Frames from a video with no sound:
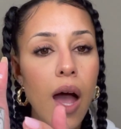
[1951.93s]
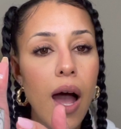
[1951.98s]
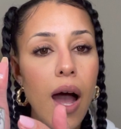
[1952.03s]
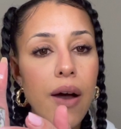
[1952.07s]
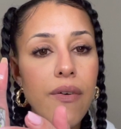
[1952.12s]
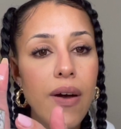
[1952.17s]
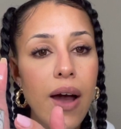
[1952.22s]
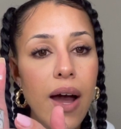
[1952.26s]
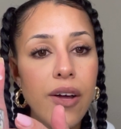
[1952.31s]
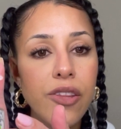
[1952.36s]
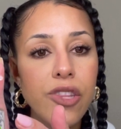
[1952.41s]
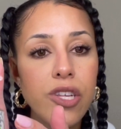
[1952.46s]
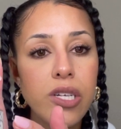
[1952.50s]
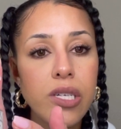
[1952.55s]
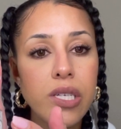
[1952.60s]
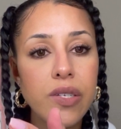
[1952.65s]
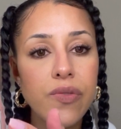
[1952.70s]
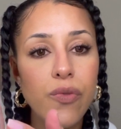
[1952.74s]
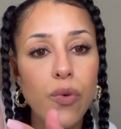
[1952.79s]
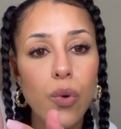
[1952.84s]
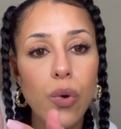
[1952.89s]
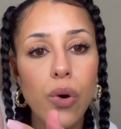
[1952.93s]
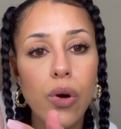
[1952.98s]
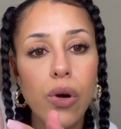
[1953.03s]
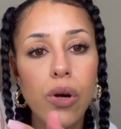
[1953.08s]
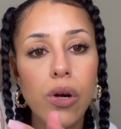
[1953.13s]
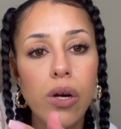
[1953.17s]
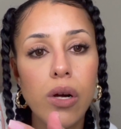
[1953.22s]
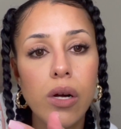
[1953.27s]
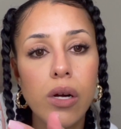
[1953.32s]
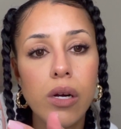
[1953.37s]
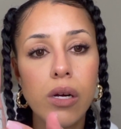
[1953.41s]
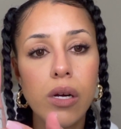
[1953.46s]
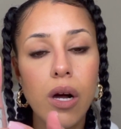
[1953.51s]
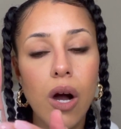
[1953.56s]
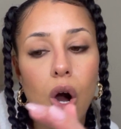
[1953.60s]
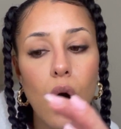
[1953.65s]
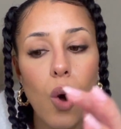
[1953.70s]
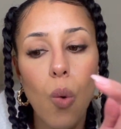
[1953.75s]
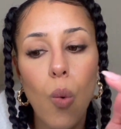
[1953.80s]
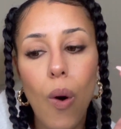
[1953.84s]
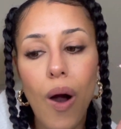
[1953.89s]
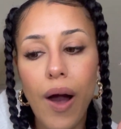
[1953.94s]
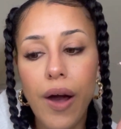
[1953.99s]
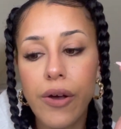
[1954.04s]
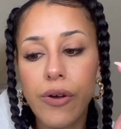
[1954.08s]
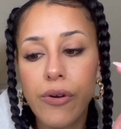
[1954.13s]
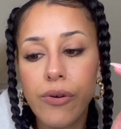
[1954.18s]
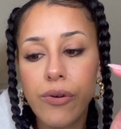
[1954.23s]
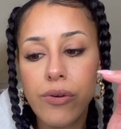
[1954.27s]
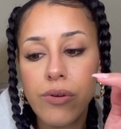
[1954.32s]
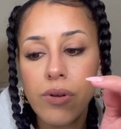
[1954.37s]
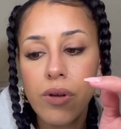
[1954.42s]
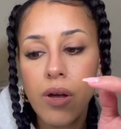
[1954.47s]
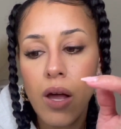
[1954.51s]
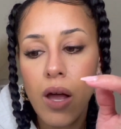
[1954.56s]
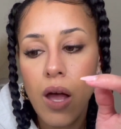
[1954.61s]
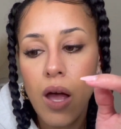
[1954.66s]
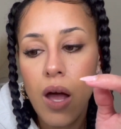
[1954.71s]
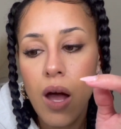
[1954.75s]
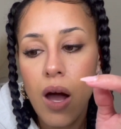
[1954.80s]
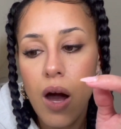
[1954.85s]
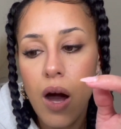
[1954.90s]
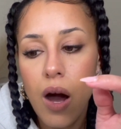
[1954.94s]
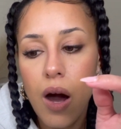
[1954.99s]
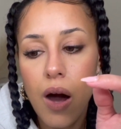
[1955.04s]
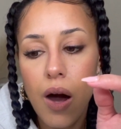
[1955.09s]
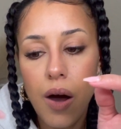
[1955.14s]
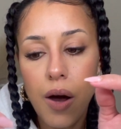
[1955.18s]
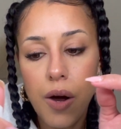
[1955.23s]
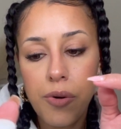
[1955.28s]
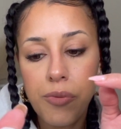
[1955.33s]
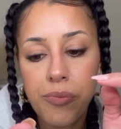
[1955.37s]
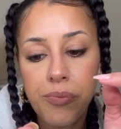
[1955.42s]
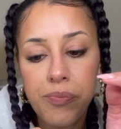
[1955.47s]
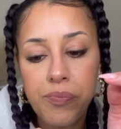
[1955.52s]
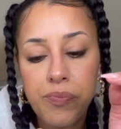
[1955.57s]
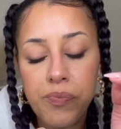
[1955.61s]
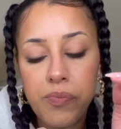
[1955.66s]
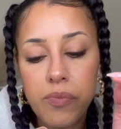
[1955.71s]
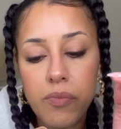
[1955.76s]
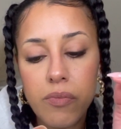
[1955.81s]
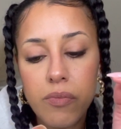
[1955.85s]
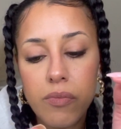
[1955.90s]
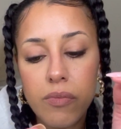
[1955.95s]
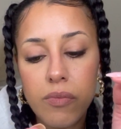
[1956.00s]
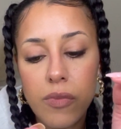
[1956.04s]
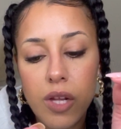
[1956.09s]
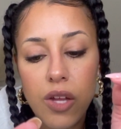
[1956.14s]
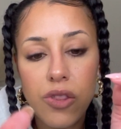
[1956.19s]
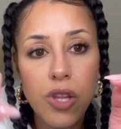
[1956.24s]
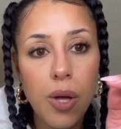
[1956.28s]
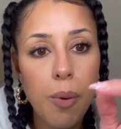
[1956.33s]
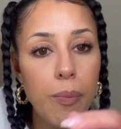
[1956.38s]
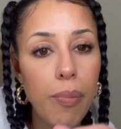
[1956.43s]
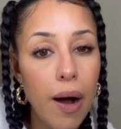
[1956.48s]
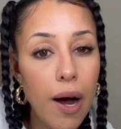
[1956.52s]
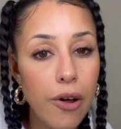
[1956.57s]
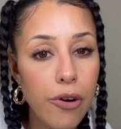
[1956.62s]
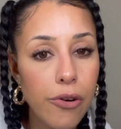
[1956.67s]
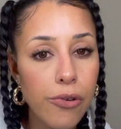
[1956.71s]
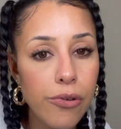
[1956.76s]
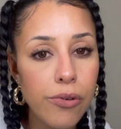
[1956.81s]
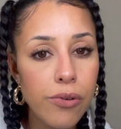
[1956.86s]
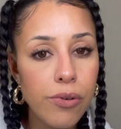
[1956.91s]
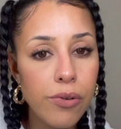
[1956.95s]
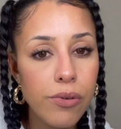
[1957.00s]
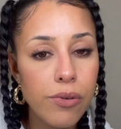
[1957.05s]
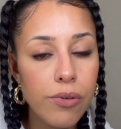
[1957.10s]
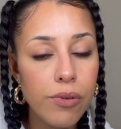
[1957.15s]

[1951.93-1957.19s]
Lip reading: I've had this for a while, the bottle,